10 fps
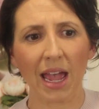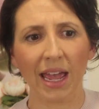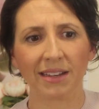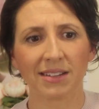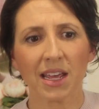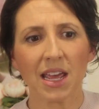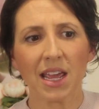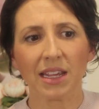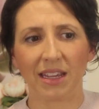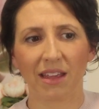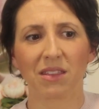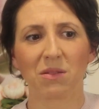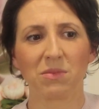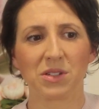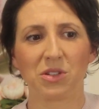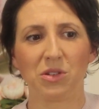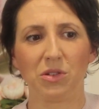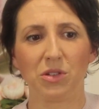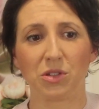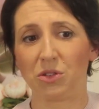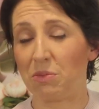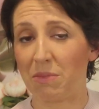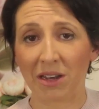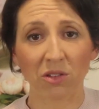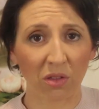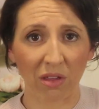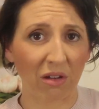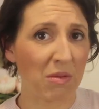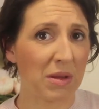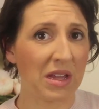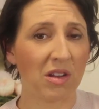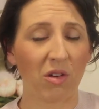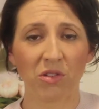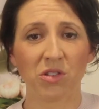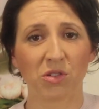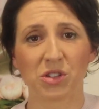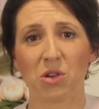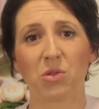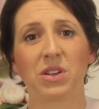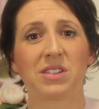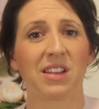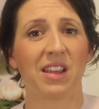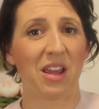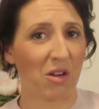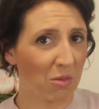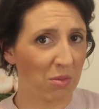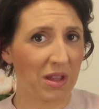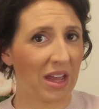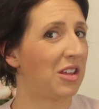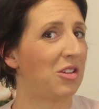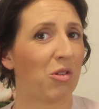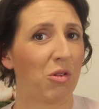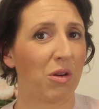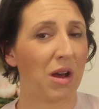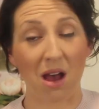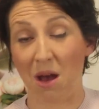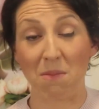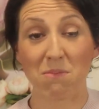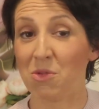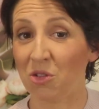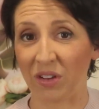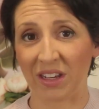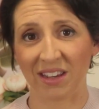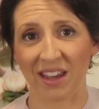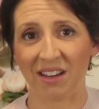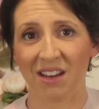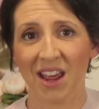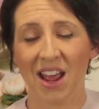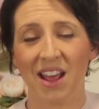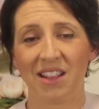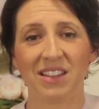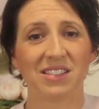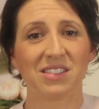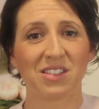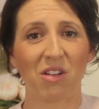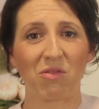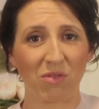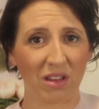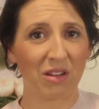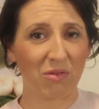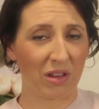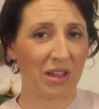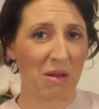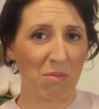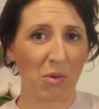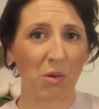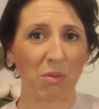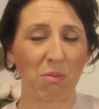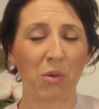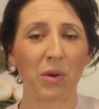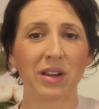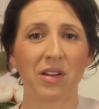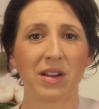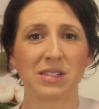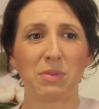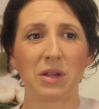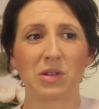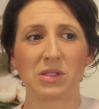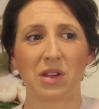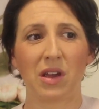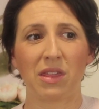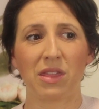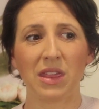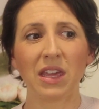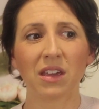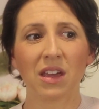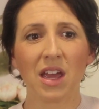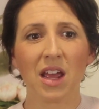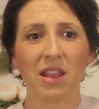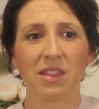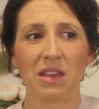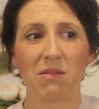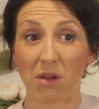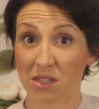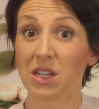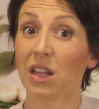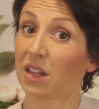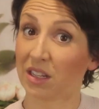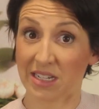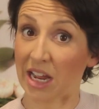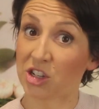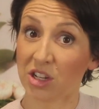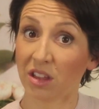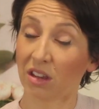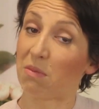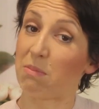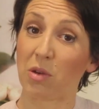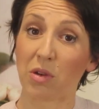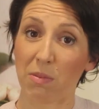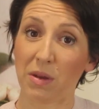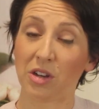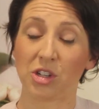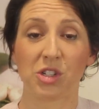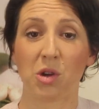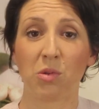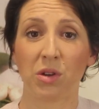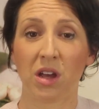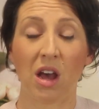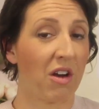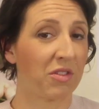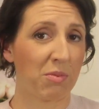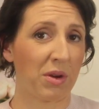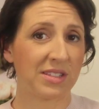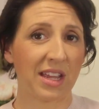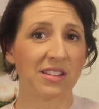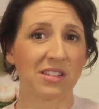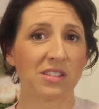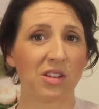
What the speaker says: and get them to do manual therapy on your shoulder to help get your arm moving again. This is a really, really important point, guys, because I think the muscular tension that can build up in a shoulder after breast cancer